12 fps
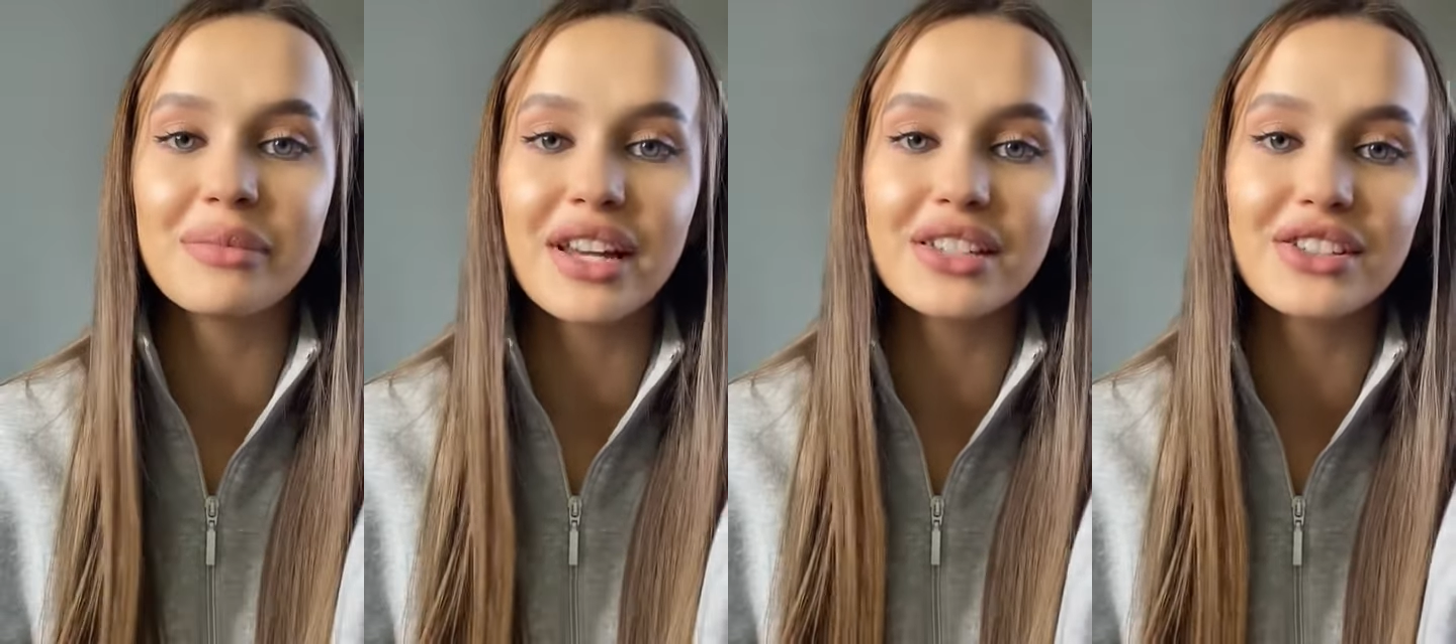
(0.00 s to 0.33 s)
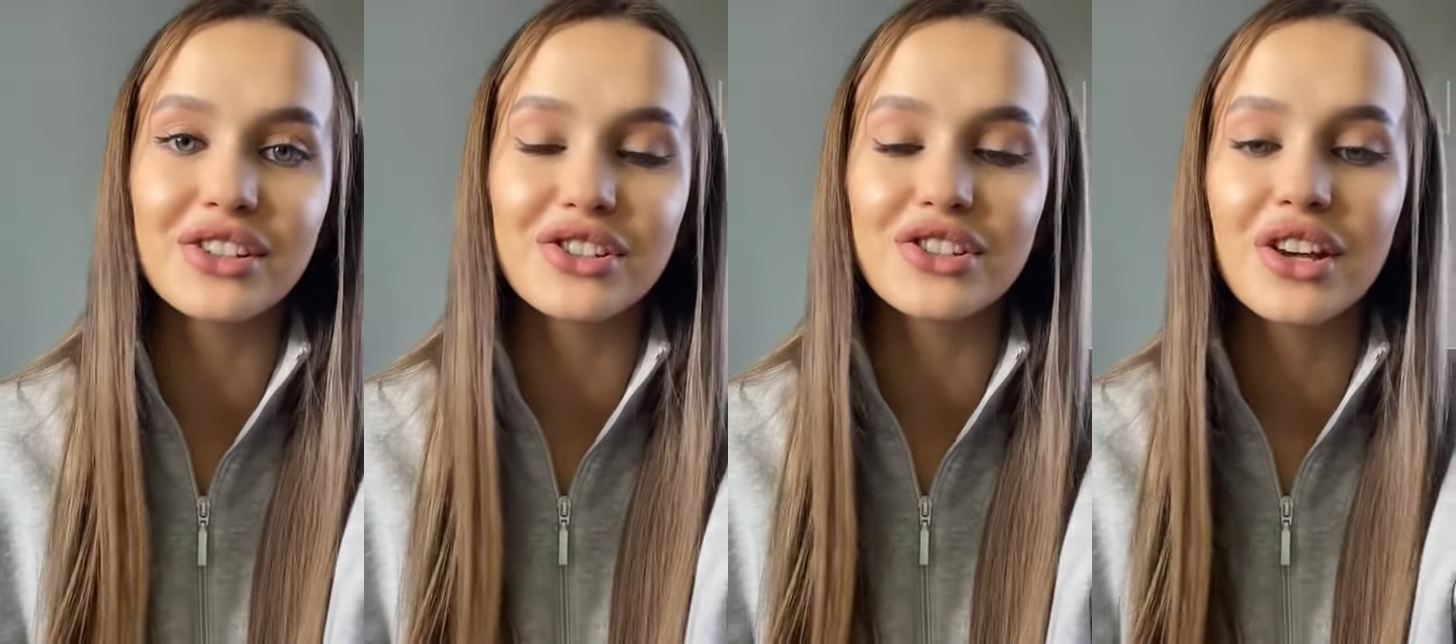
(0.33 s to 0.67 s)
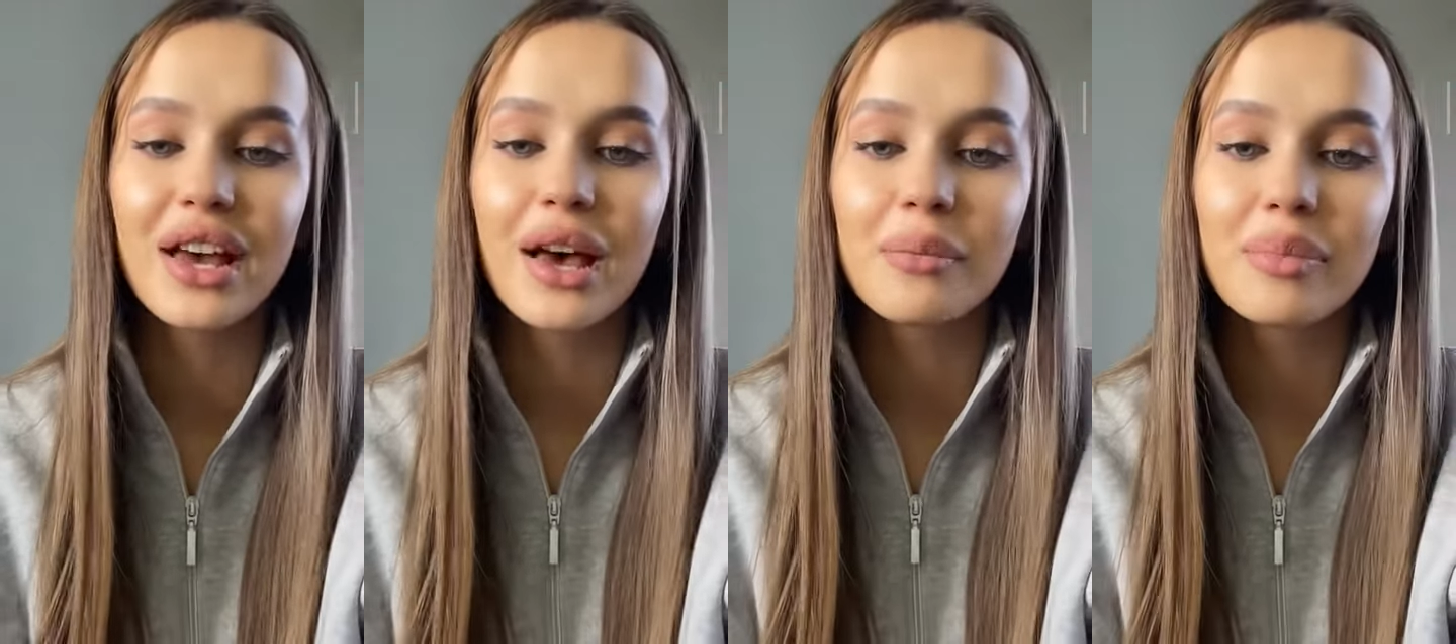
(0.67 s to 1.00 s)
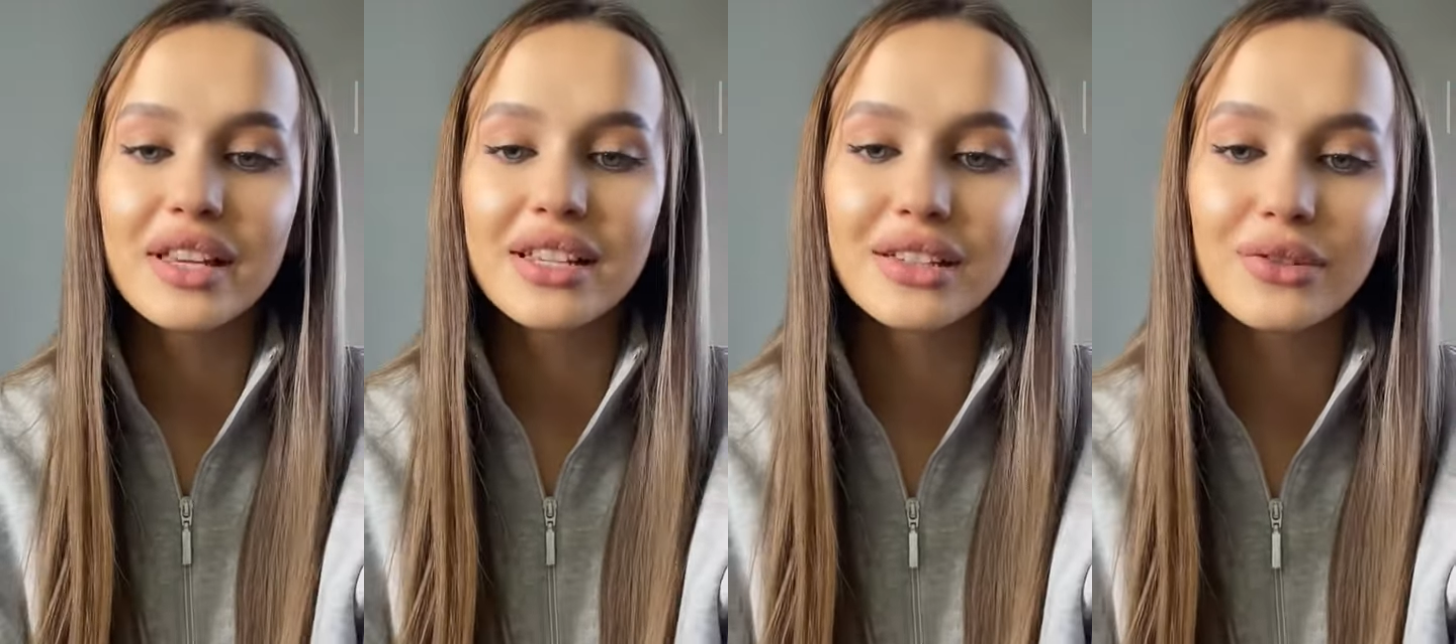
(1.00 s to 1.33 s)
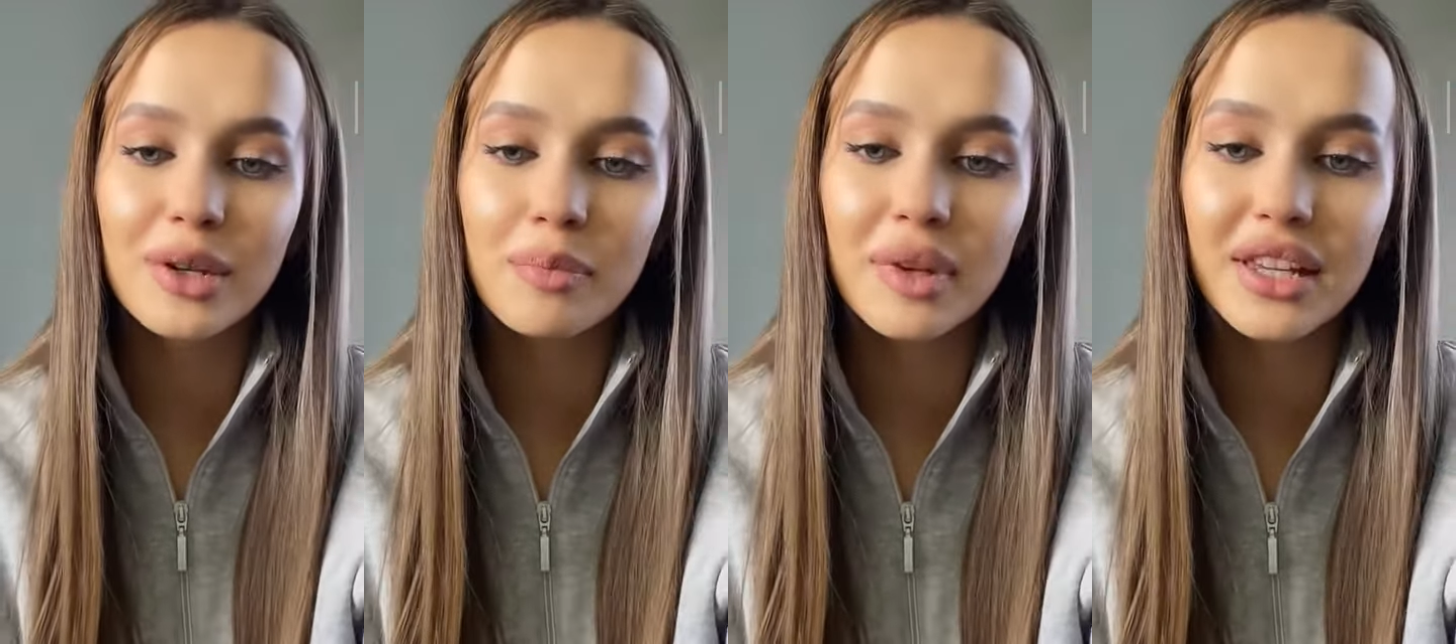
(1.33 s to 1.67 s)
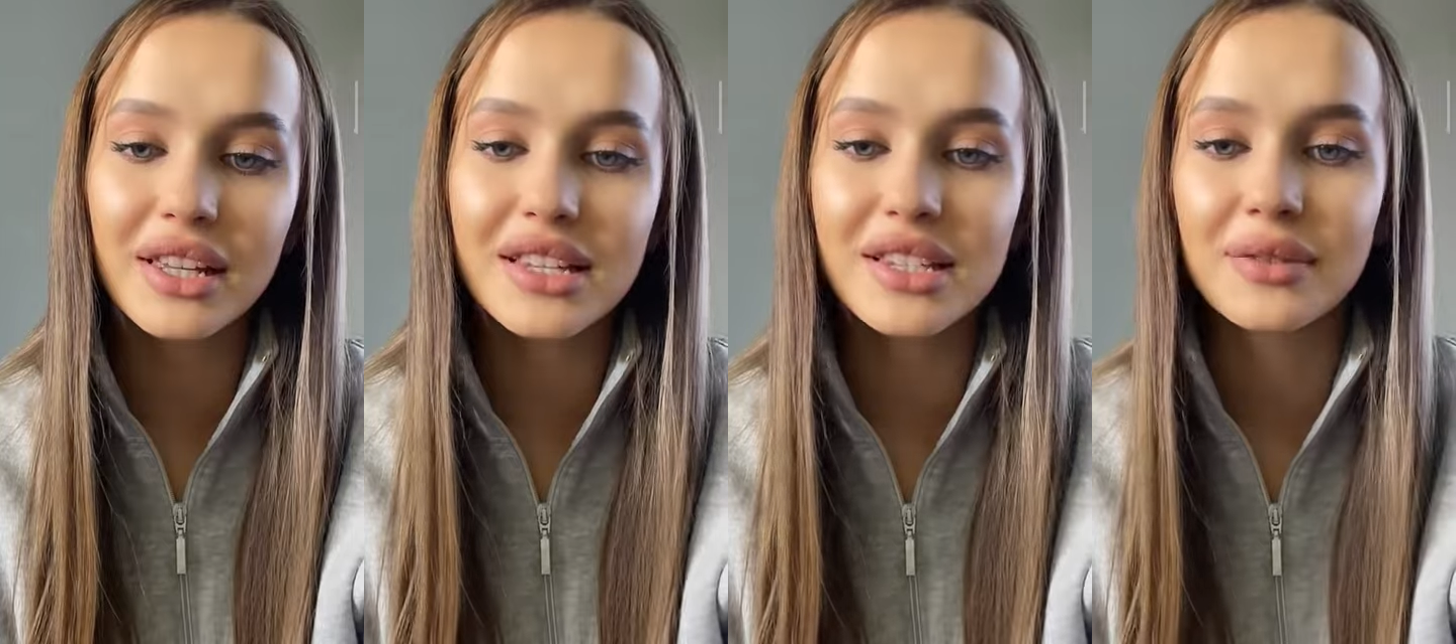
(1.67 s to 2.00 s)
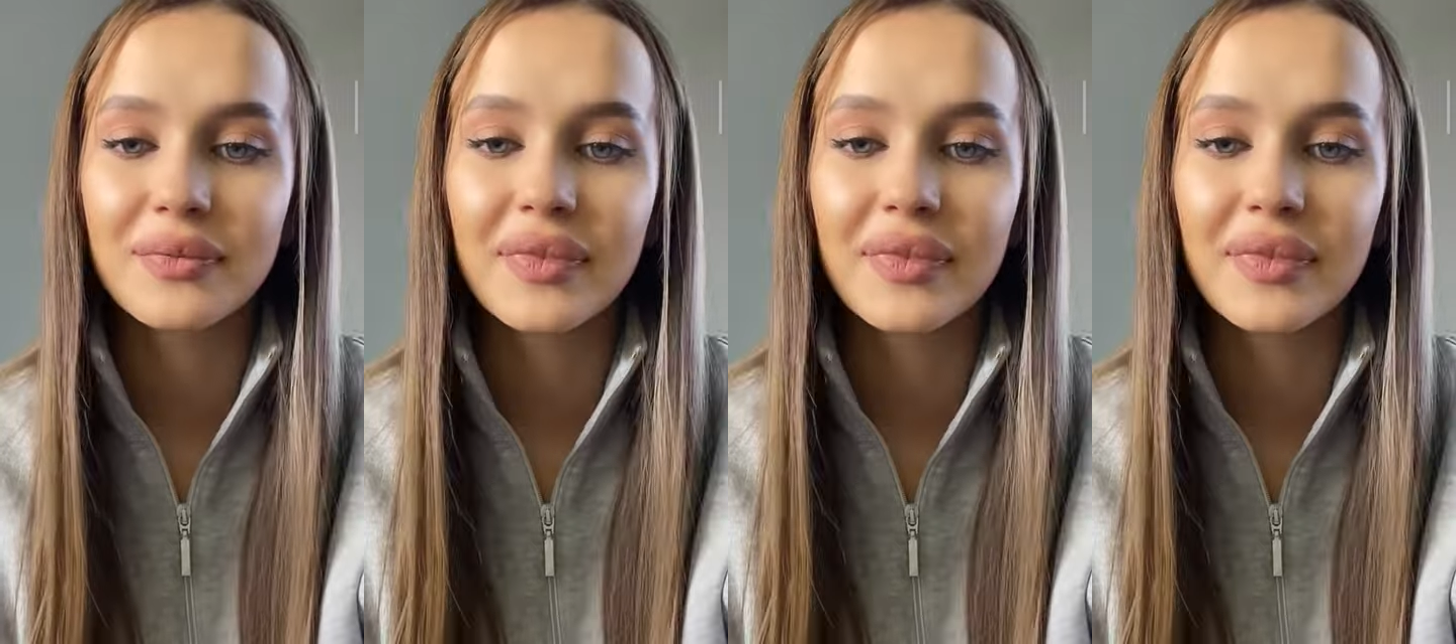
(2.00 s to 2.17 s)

message. Please repeat.